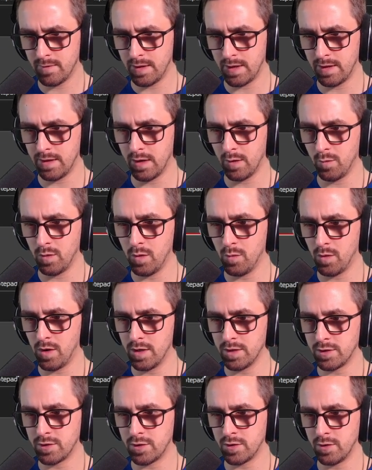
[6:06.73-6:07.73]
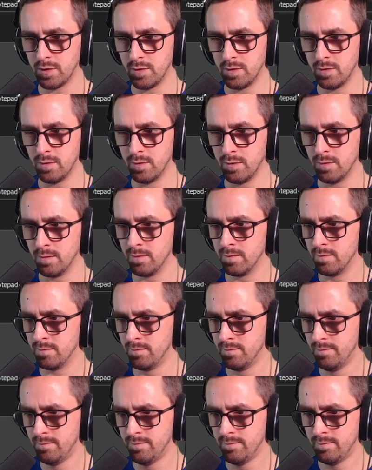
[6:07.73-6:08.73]
I think we want to
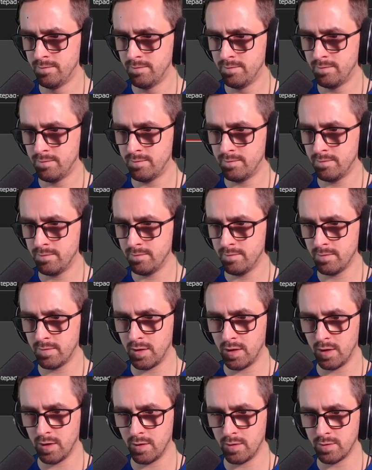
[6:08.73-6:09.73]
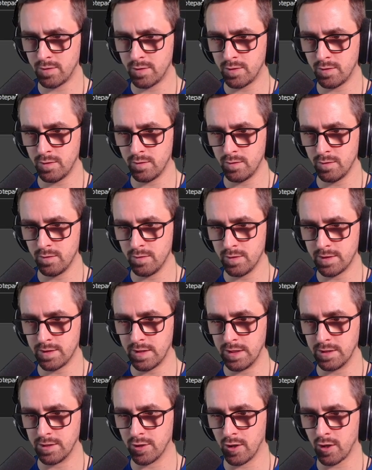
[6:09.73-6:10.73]
go to, let's
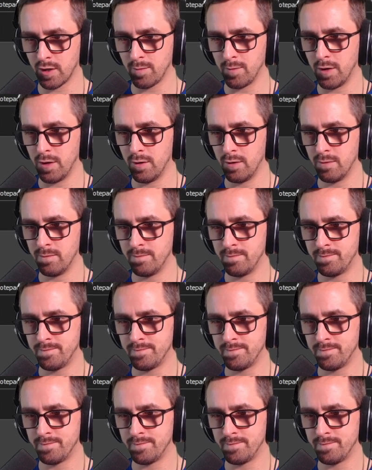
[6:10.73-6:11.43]
see, dark mode.